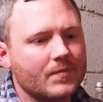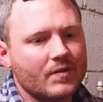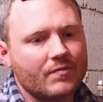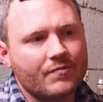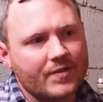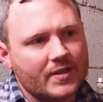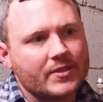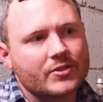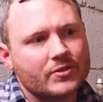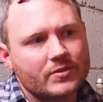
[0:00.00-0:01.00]

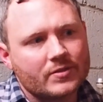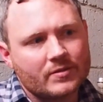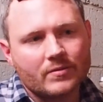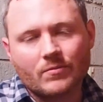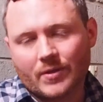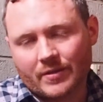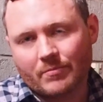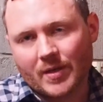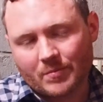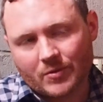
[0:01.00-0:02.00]
finished with
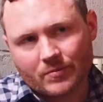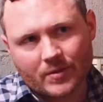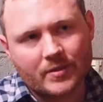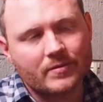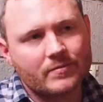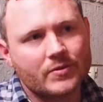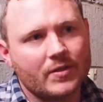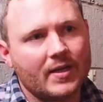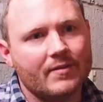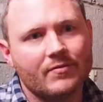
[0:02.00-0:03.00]
maple wood. So they
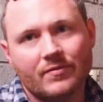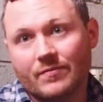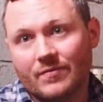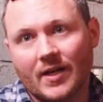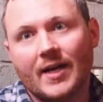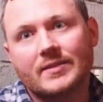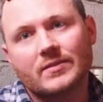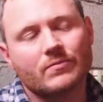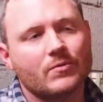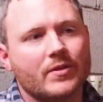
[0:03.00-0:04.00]
have
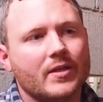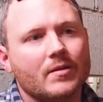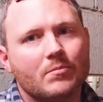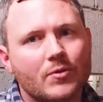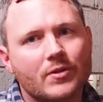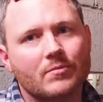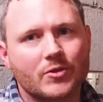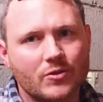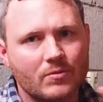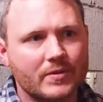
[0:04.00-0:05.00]
vats where they put the
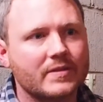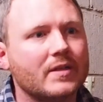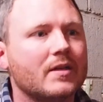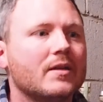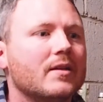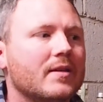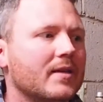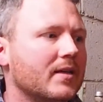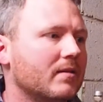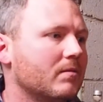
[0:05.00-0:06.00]
mature whiskey in, and
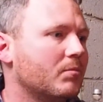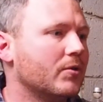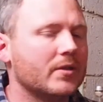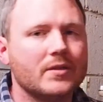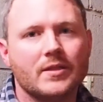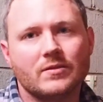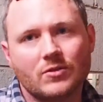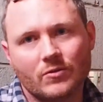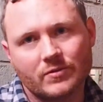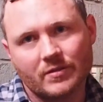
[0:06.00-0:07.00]
they put in
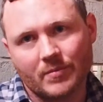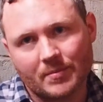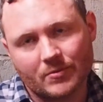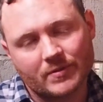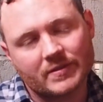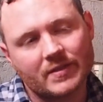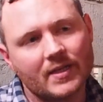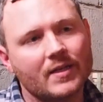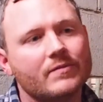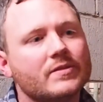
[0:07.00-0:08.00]
toasted maple wood
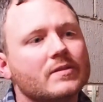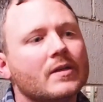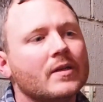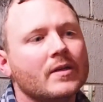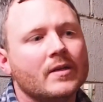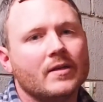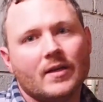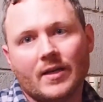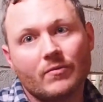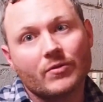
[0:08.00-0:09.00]
staves
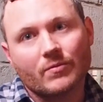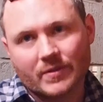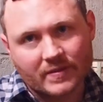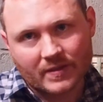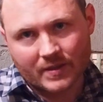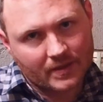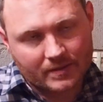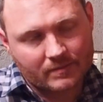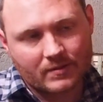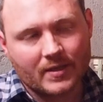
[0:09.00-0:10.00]
in with the whiskey,
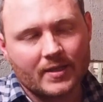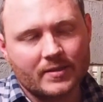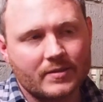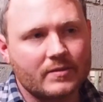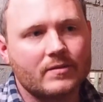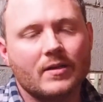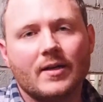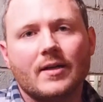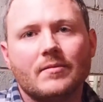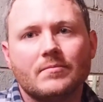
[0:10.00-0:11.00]
and
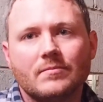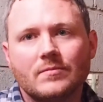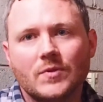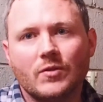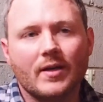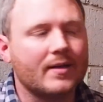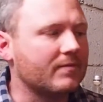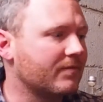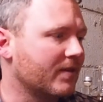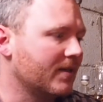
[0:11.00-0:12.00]
you
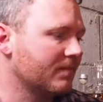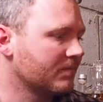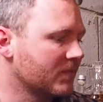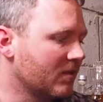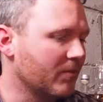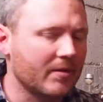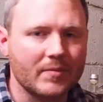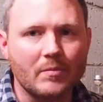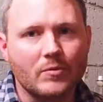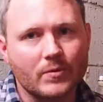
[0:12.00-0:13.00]
have some of that
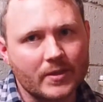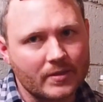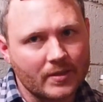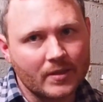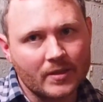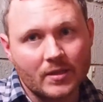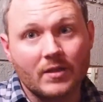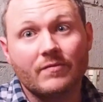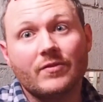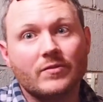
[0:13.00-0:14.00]
maple wood
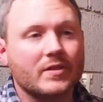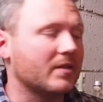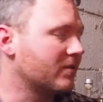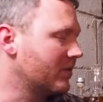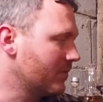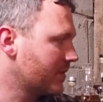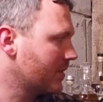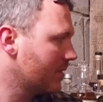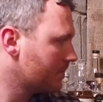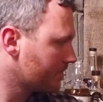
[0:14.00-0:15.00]
infusing into the whiskey.